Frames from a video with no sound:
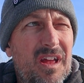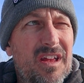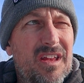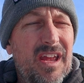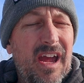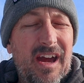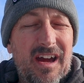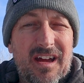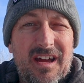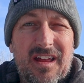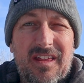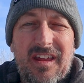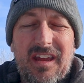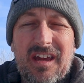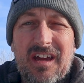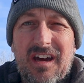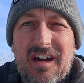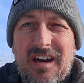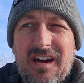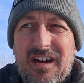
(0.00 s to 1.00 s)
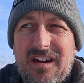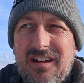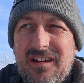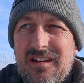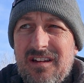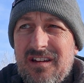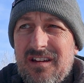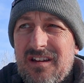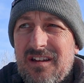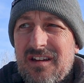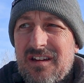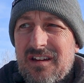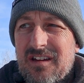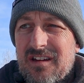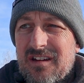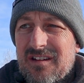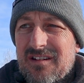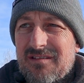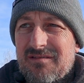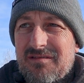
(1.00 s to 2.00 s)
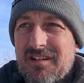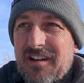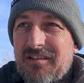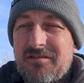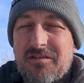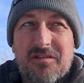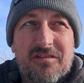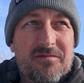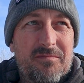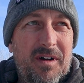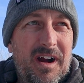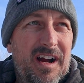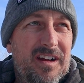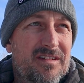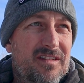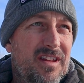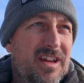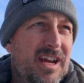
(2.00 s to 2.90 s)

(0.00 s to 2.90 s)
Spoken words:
yeah, the nice little spots,